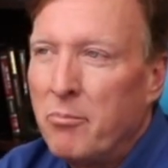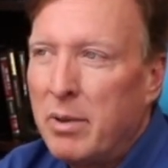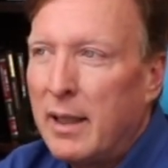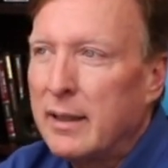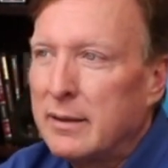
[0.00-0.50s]

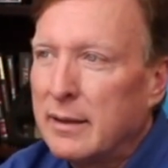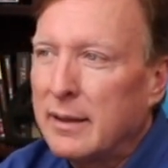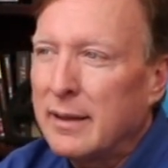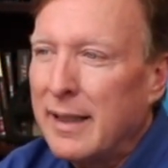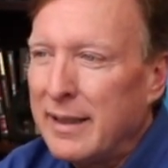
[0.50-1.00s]
But
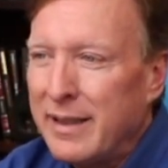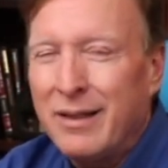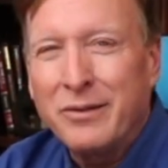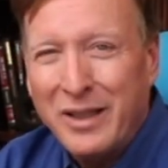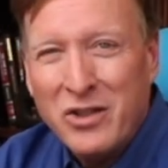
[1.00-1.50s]
you
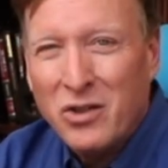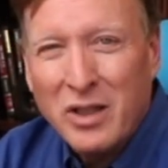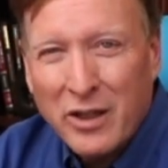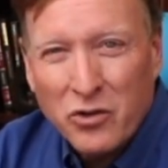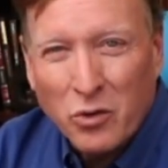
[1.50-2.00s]
know, it's just
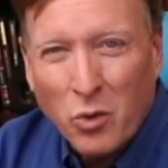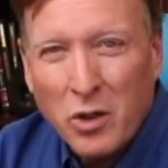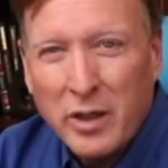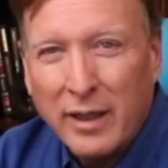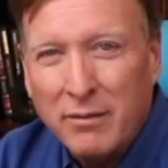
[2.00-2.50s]
extra
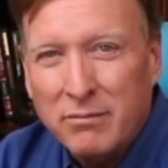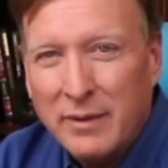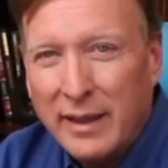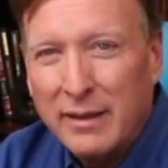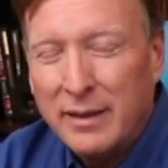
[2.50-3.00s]
work. And
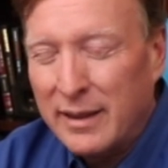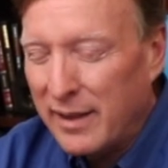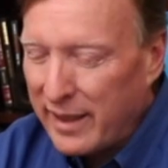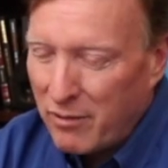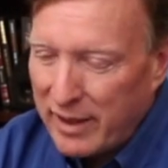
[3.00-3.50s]

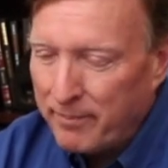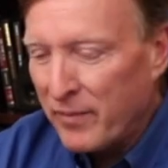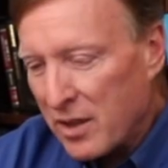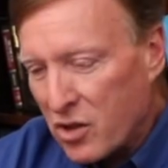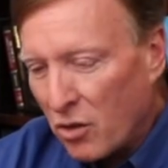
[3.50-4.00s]
anyway,
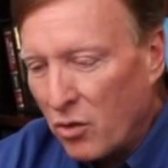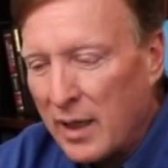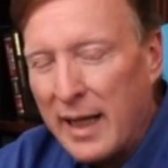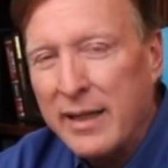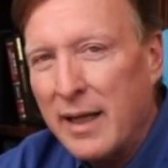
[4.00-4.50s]

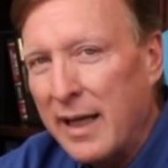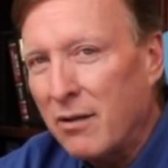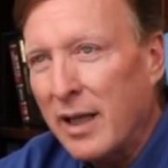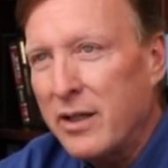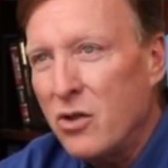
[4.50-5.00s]
so I
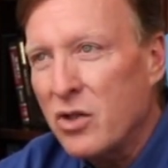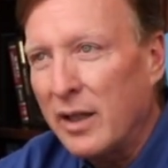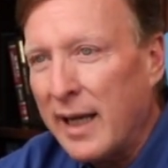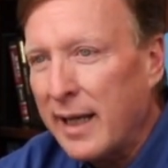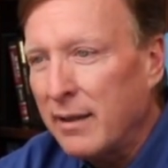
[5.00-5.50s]
don't like using
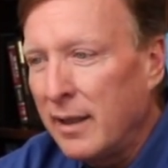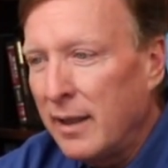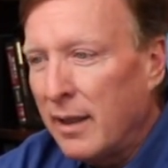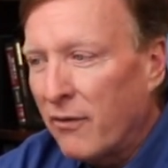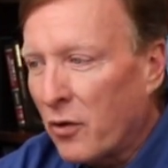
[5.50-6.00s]
that.
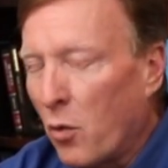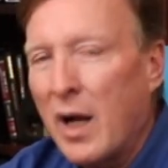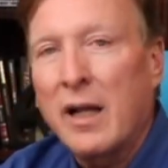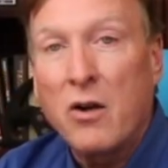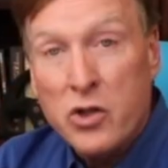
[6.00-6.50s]
For a
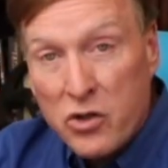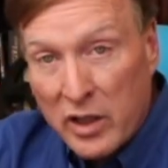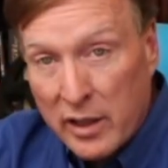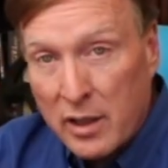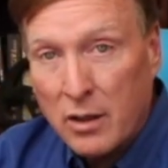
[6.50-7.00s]
while, I was
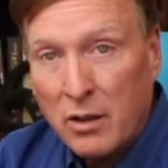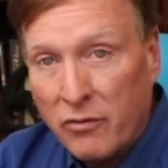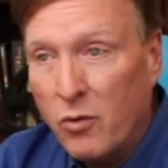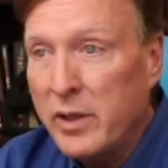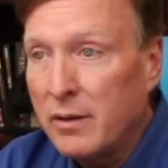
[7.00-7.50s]
using a
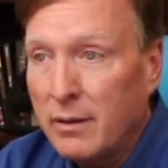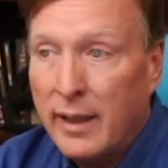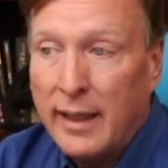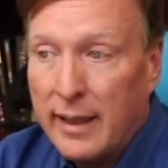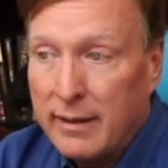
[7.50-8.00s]
cutoff wheel,
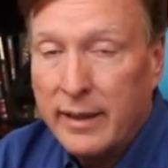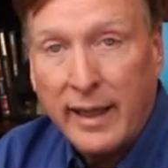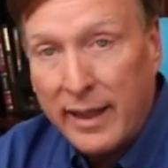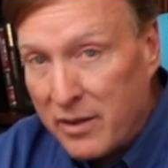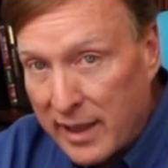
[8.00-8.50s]
and
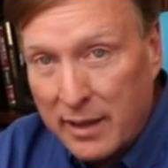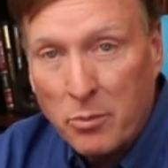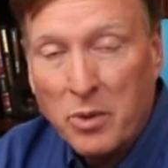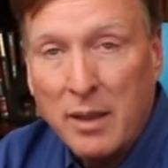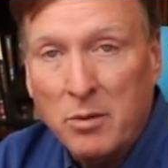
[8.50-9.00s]
again, you got the
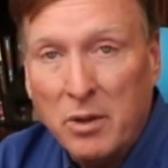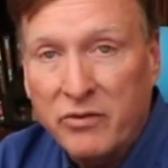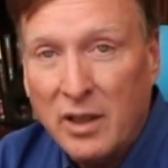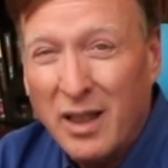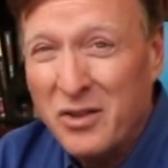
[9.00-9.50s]
problem
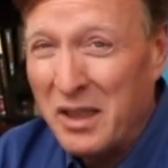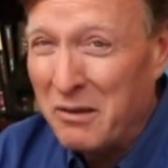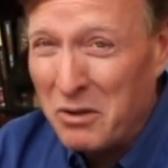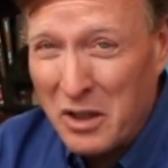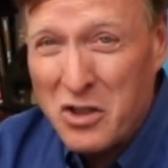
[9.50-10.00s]
of dust, and
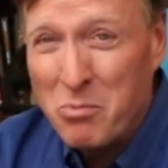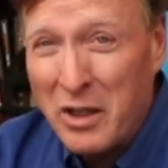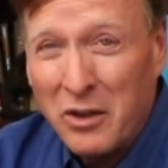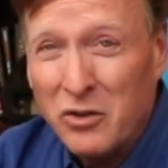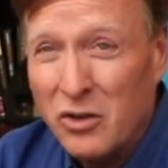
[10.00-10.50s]
it really
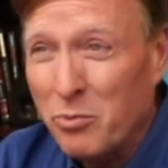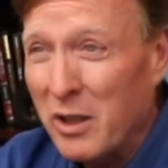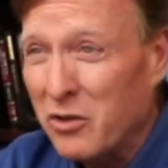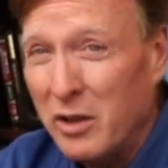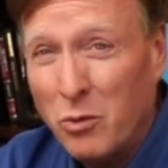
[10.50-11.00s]
smells,
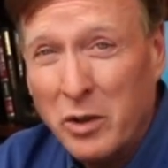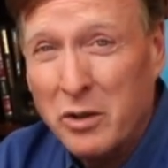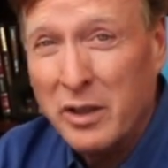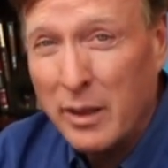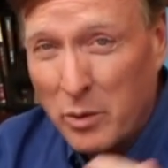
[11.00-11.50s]
especially in the
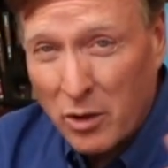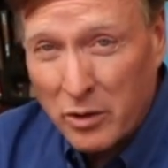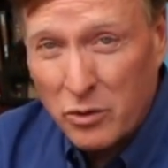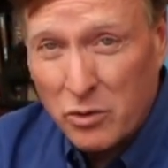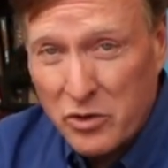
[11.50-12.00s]
wintertime when all
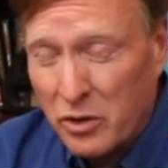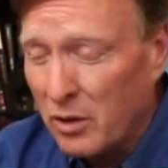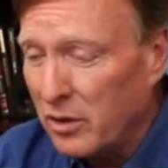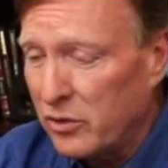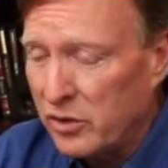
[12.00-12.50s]
the doors are
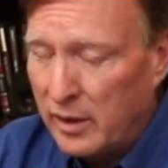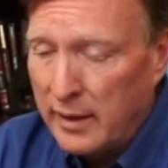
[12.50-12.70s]
closed.